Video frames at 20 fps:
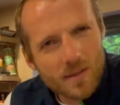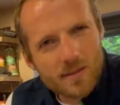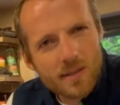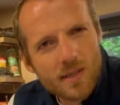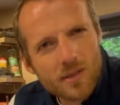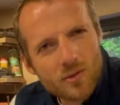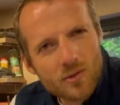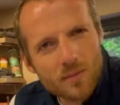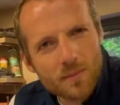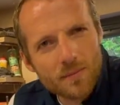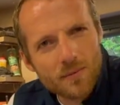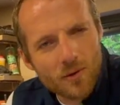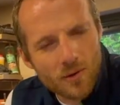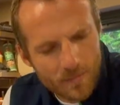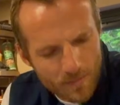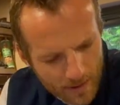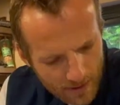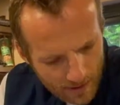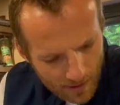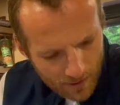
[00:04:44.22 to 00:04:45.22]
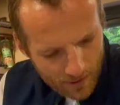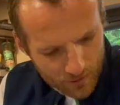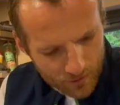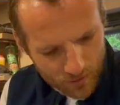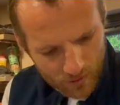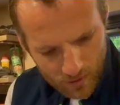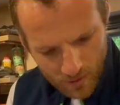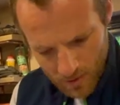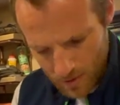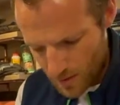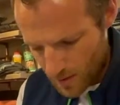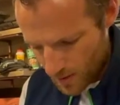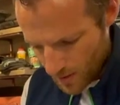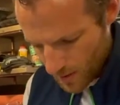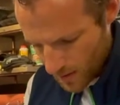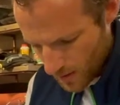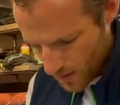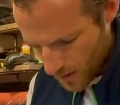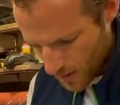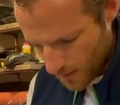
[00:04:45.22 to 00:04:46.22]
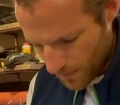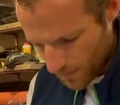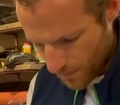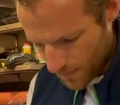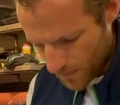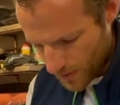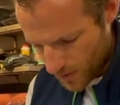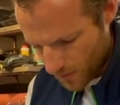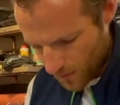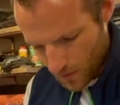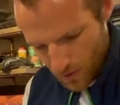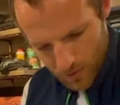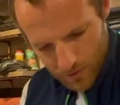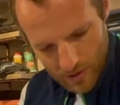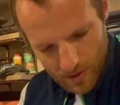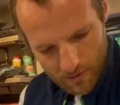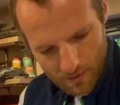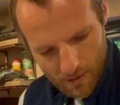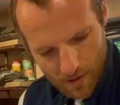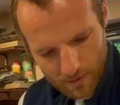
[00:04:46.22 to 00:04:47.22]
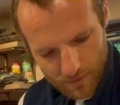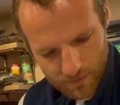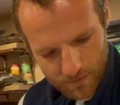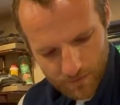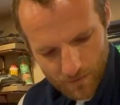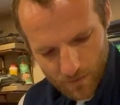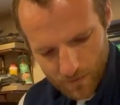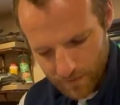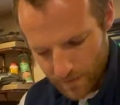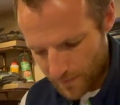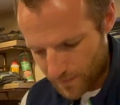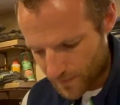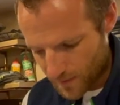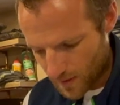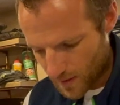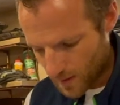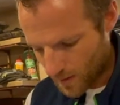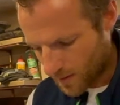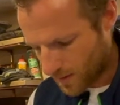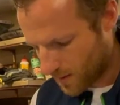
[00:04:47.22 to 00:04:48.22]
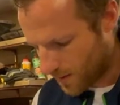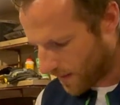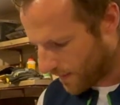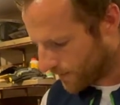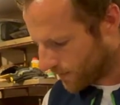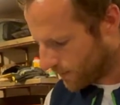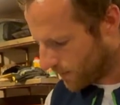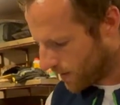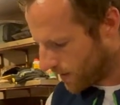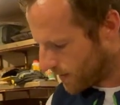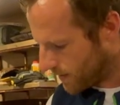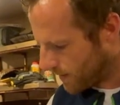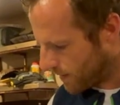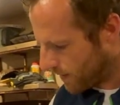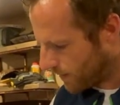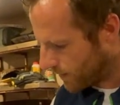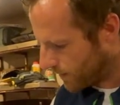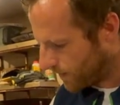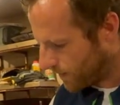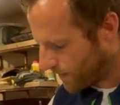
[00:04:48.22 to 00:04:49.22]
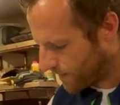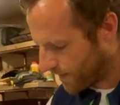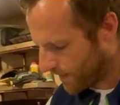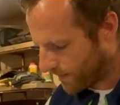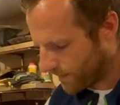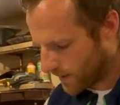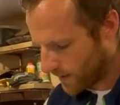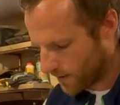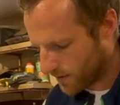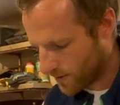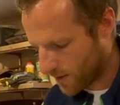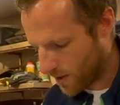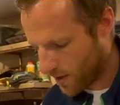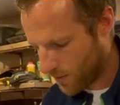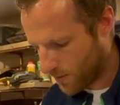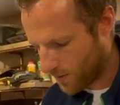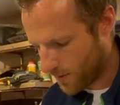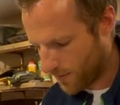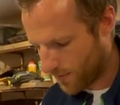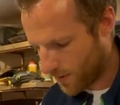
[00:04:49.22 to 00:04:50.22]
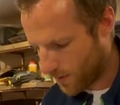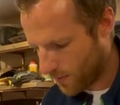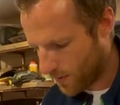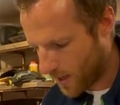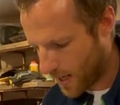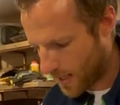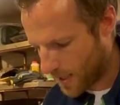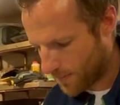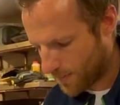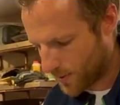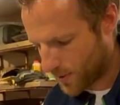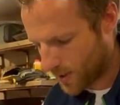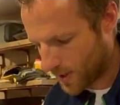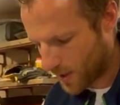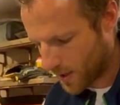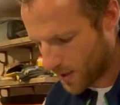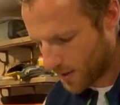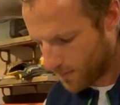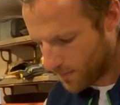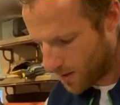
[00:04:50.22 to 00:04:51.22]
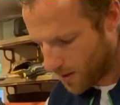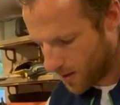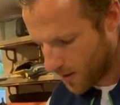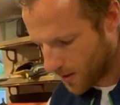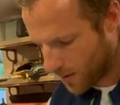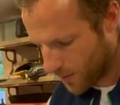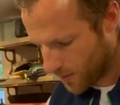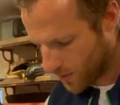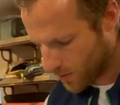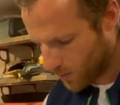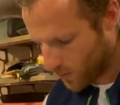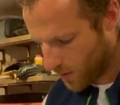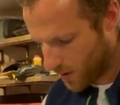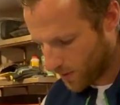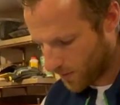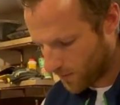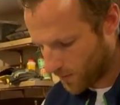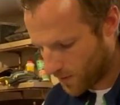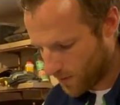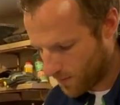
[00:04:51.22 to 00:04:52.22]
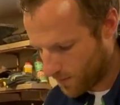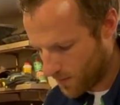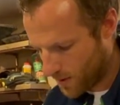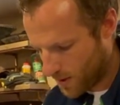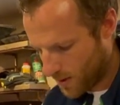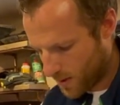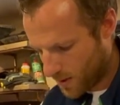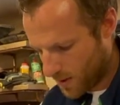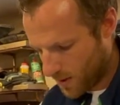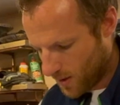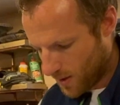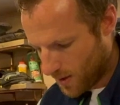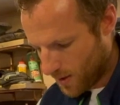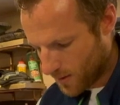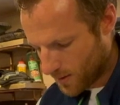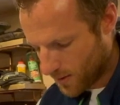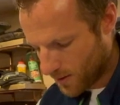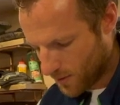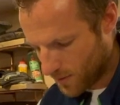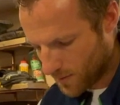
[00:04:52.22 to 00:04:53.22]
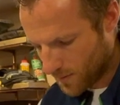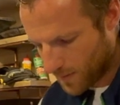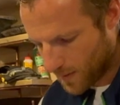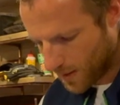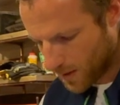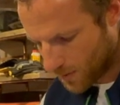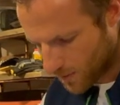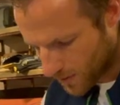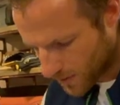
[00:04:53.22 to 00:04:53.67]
600 before? I meant 900. So go 0 out to 450, left to right, and 0 out to 450. So if I had a particular mark I want to work from, to do some equal